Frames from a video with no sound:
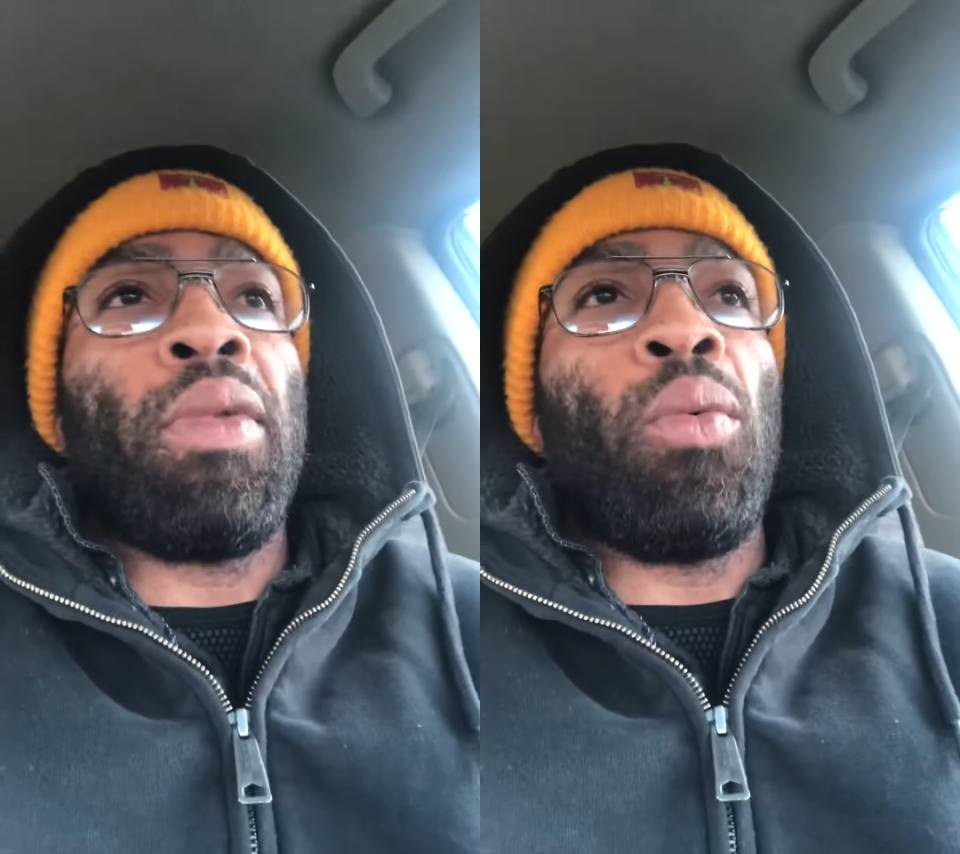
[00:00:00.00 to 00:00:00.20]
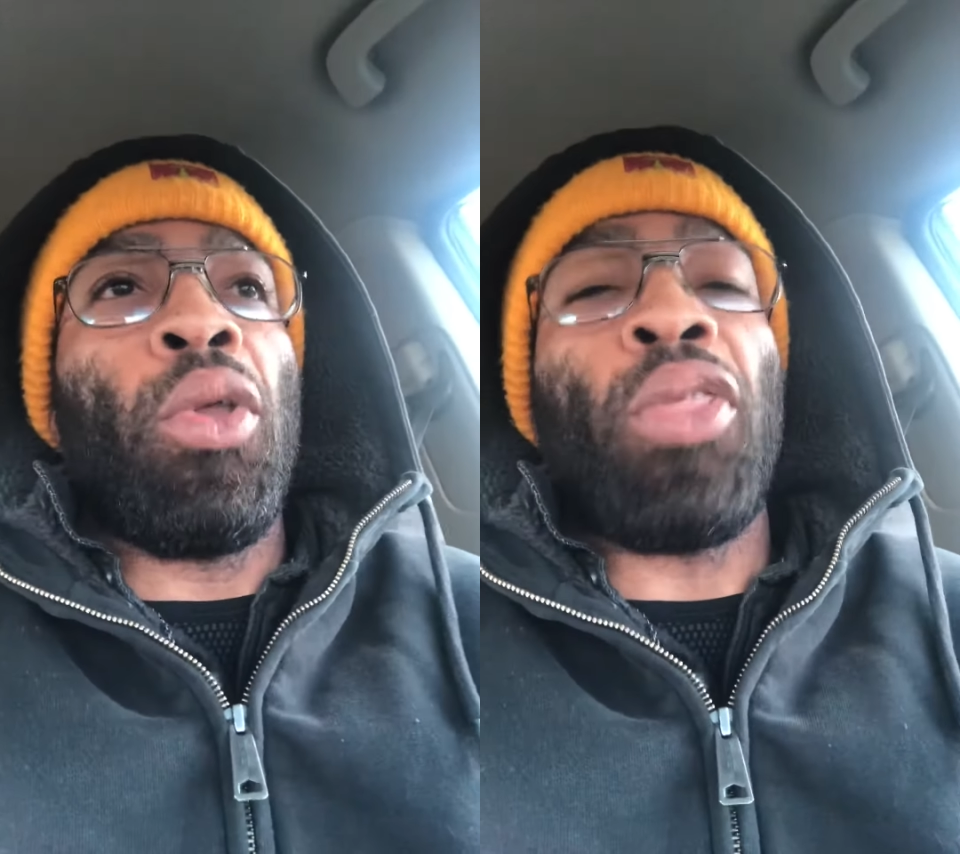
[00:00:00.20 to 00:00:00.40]

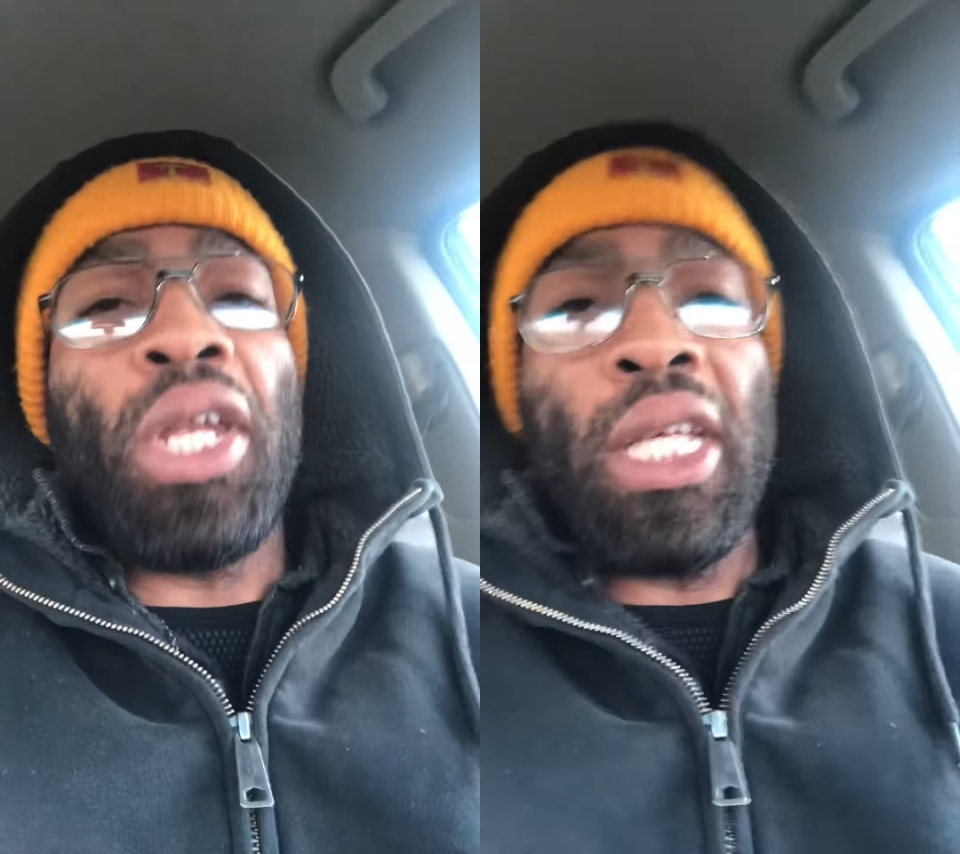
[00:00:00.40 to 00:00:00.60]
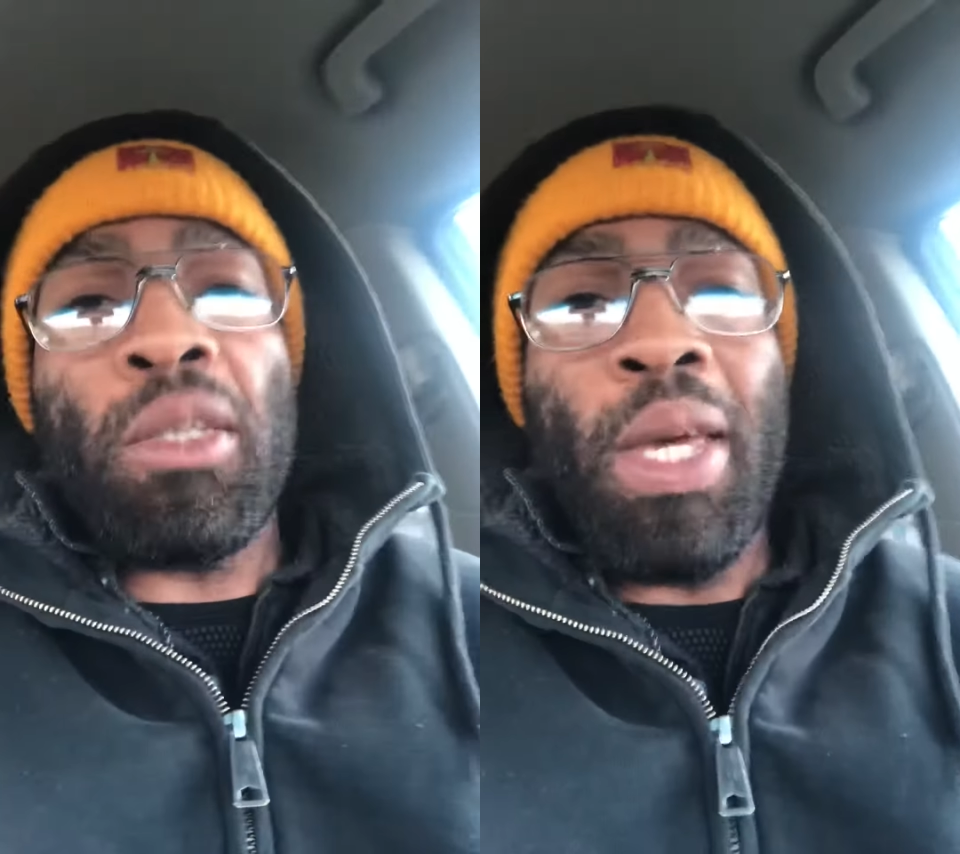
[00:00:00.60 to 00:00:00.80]
within
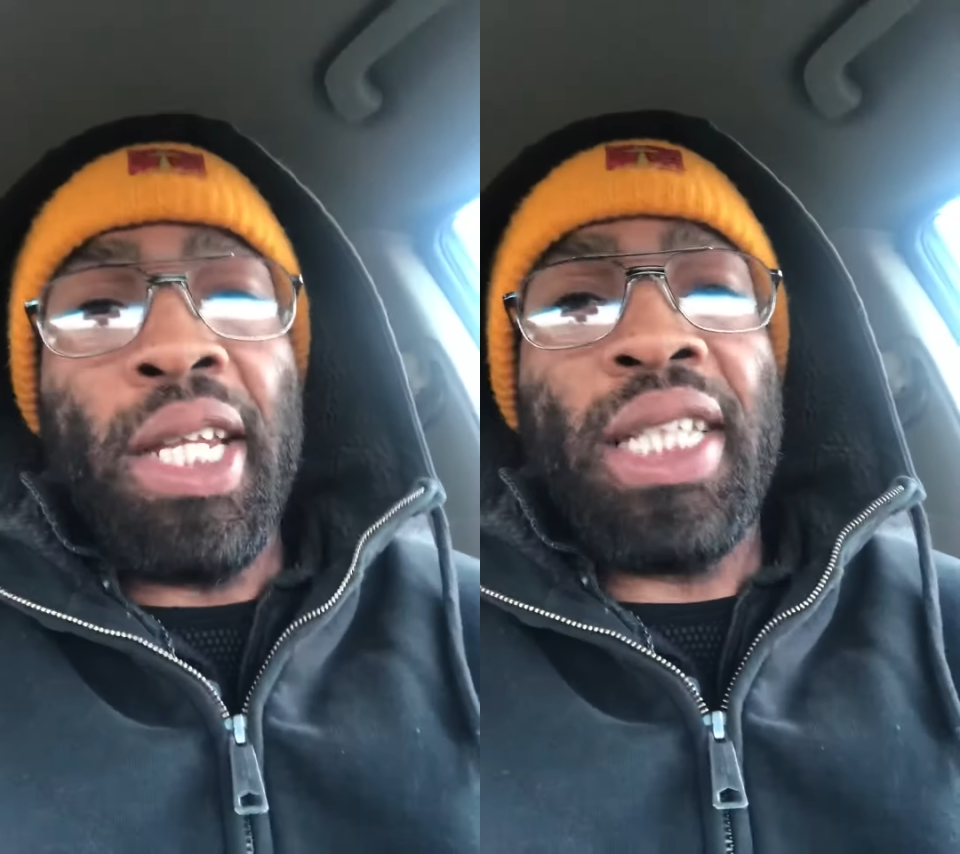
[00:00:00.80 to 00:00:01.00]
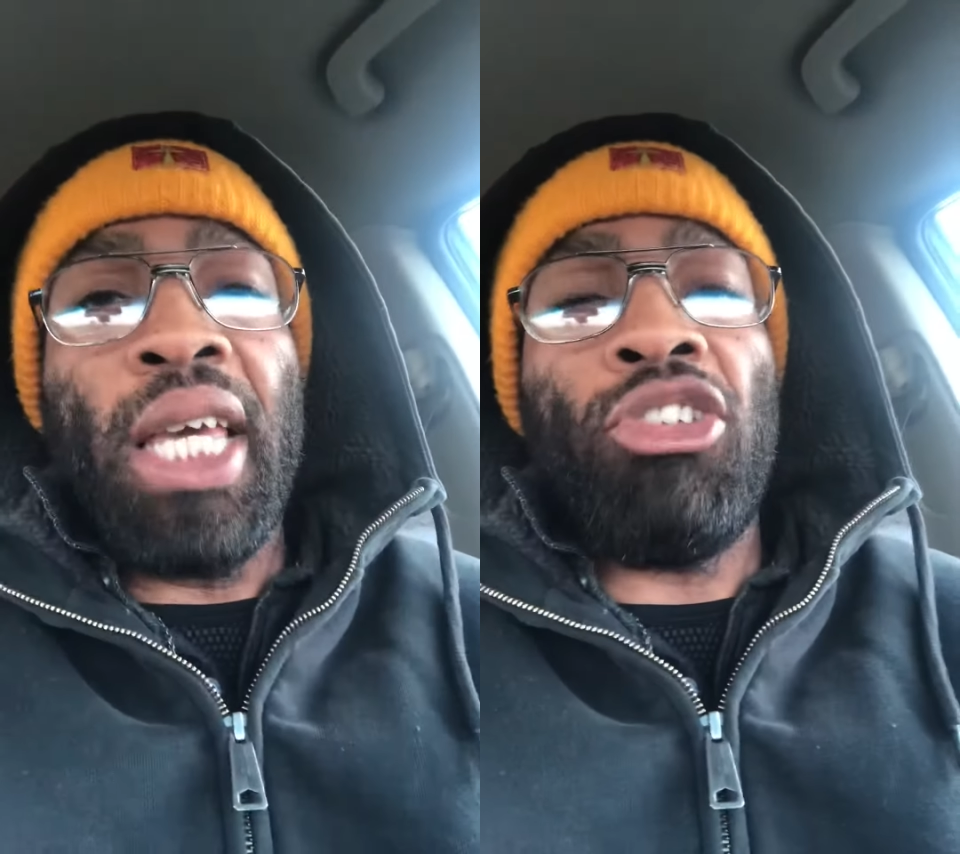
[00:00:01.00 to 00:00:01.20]
this
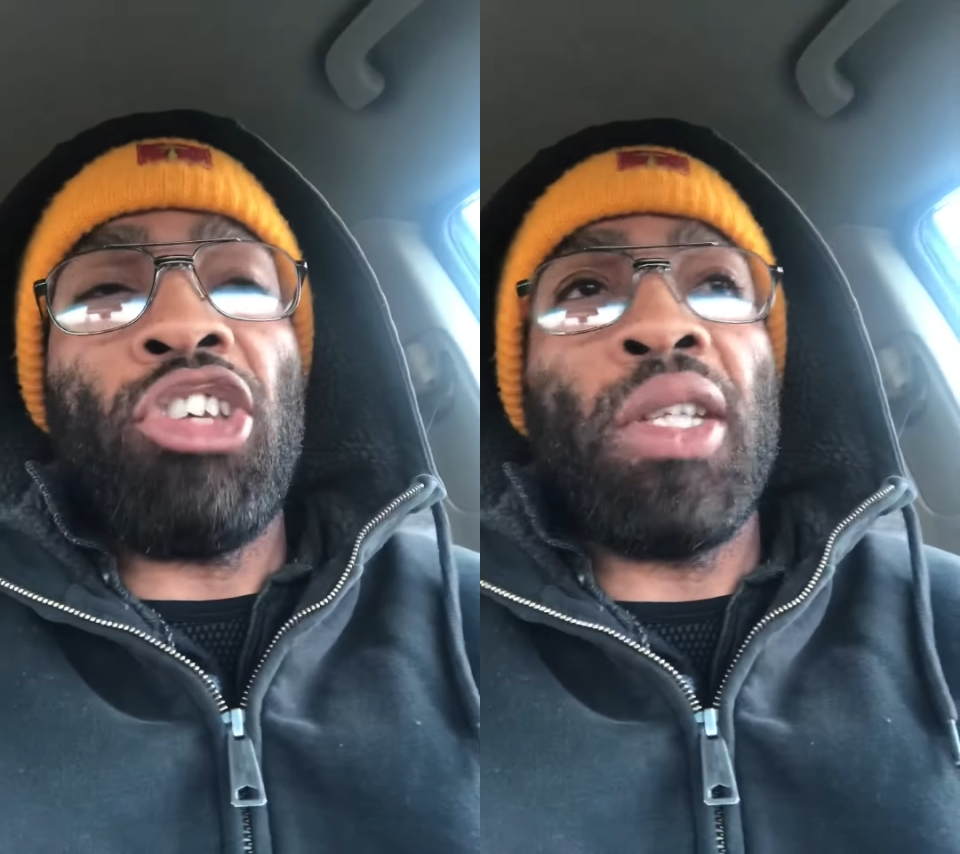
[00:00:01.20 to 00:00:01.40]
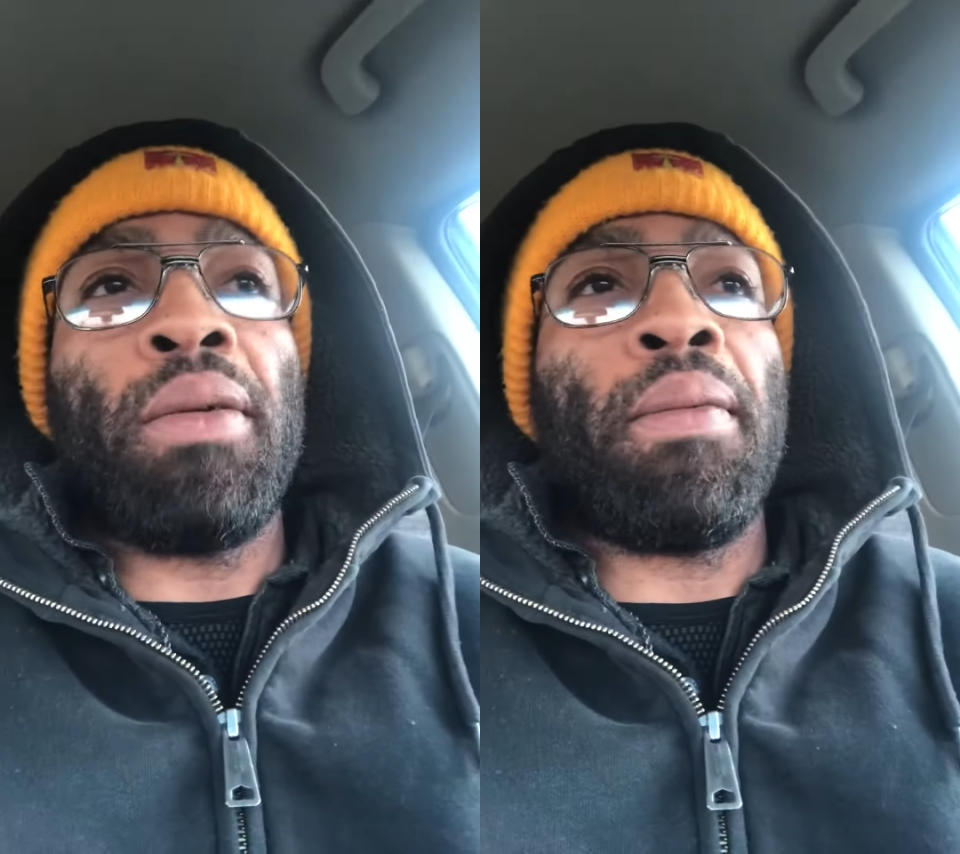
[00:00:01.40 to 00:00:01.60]

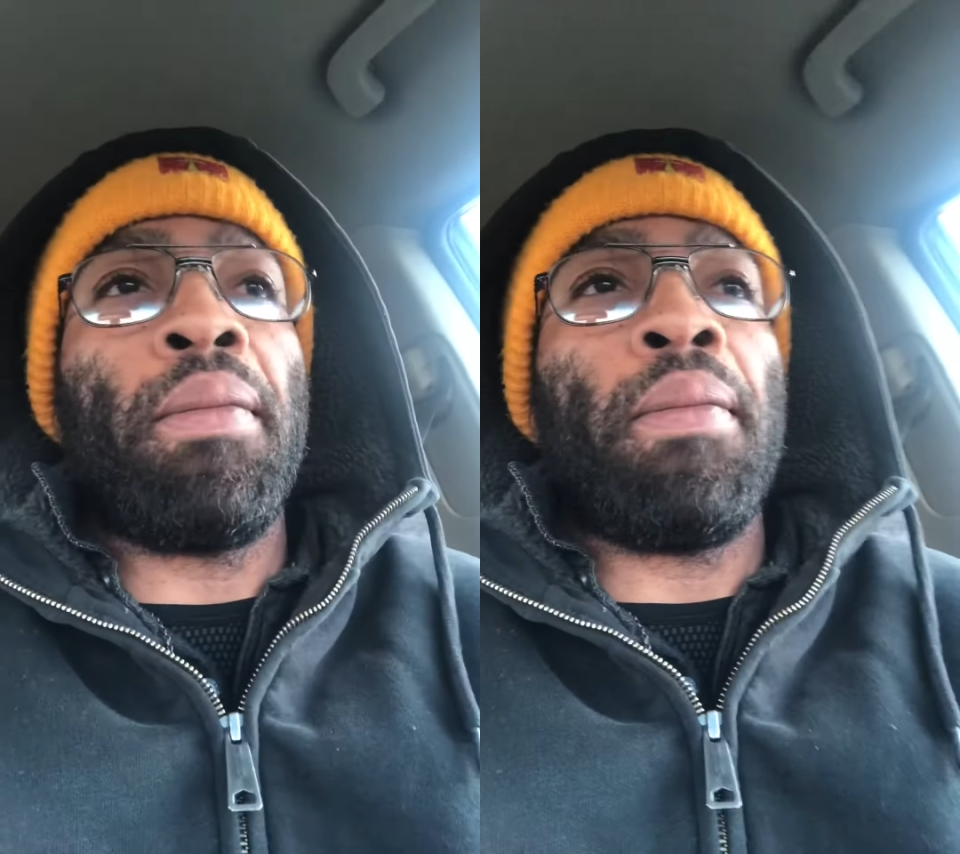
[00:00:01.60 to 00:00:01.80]
meditation